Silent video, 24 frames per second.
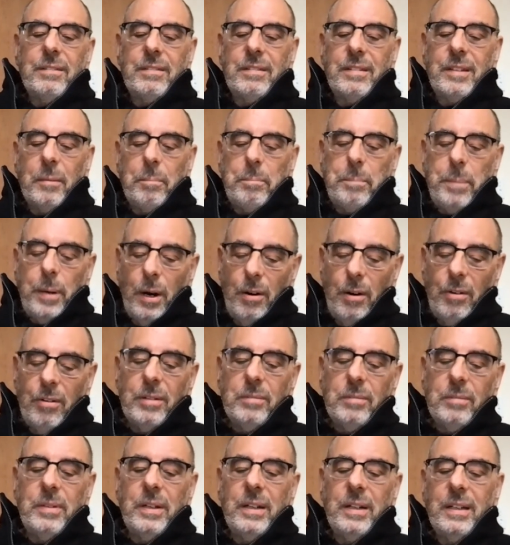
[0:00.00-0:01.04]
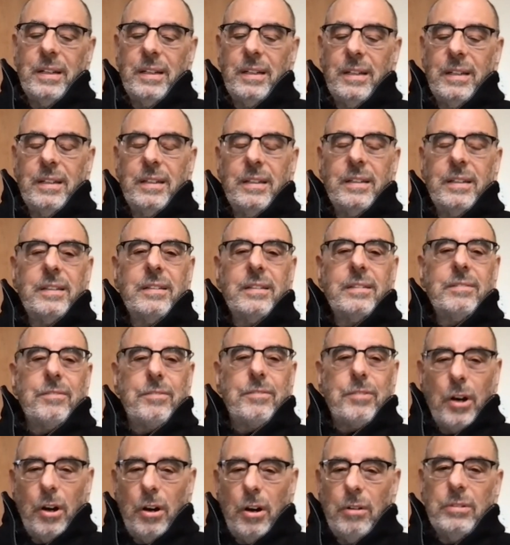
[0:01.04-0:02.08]
the poem
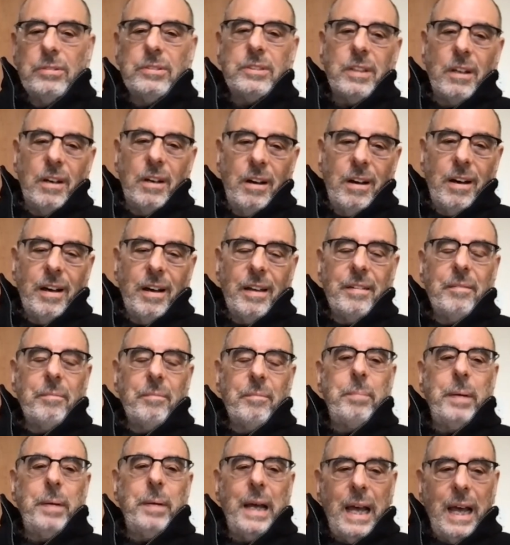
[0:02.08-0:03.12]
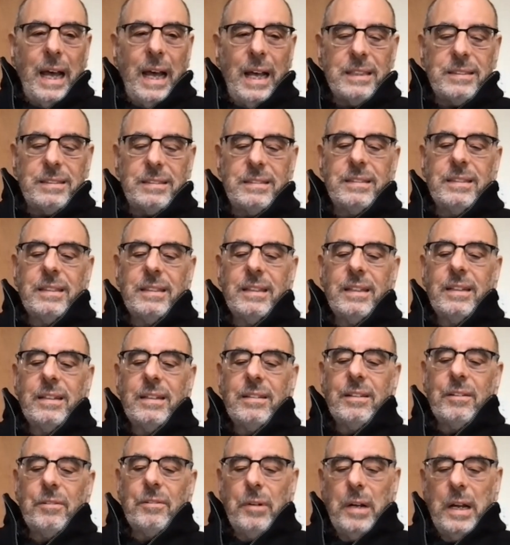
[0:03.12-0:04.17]
drones on past
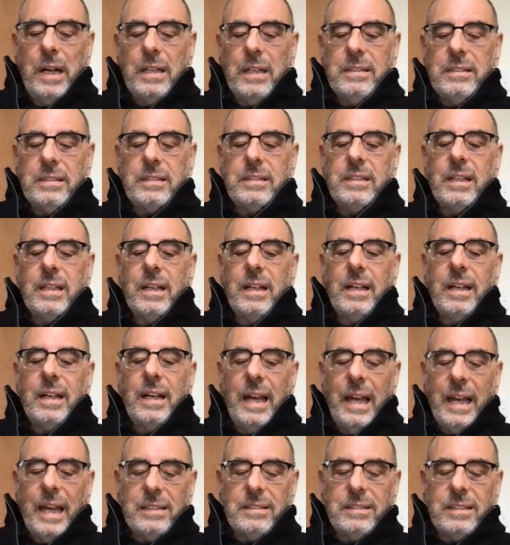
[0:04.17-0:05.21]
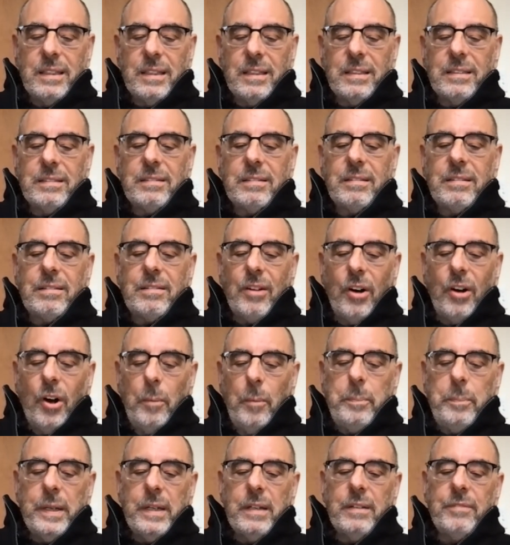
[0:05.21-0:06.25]
the wren's exit,
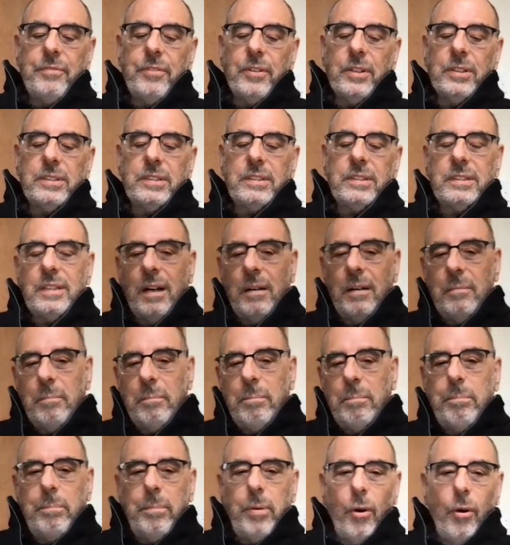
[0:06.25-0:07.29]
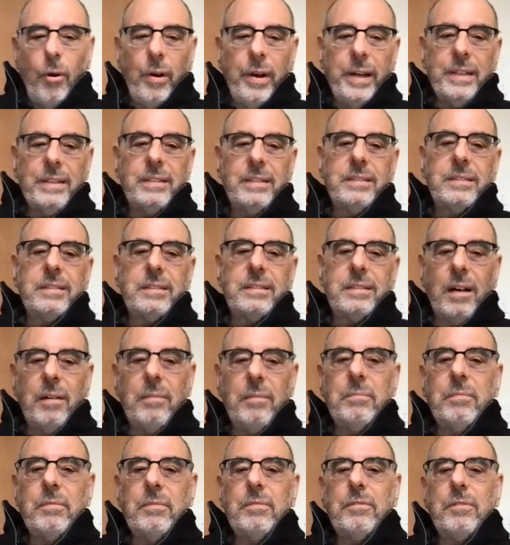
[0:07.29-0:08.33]
groping for some point,
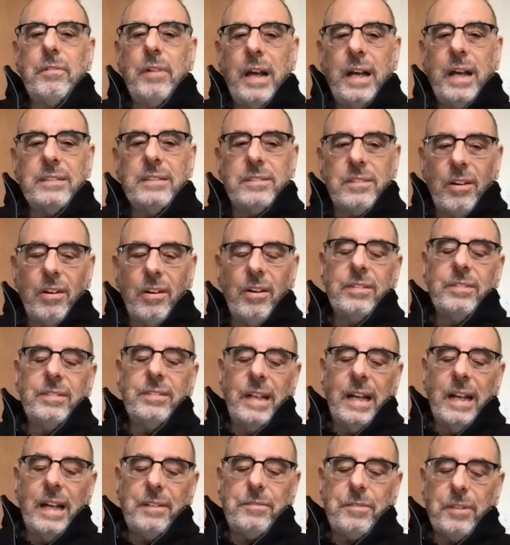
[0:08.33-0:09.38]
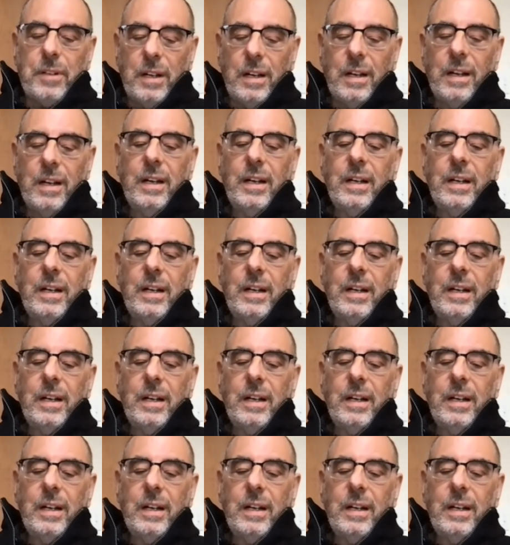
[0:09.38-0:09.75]
some raison d'etre,